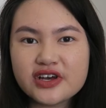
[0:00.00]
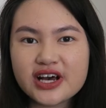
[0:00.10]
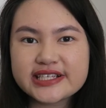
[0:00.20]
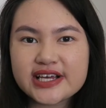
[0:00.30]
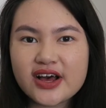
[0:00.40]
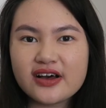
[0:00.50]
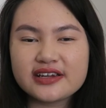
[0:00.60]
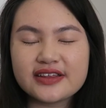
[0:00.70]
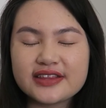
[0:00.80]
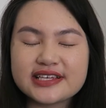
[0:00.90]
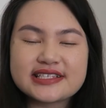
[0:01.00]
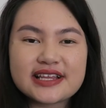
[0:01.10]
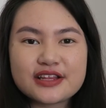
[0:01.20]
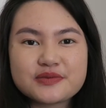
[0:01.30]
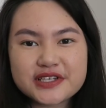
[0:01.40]
Thoughts on this
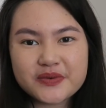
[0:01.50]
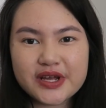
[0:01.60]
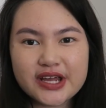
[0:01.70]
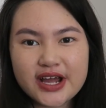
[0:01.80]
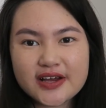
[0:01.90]
lipstick right here.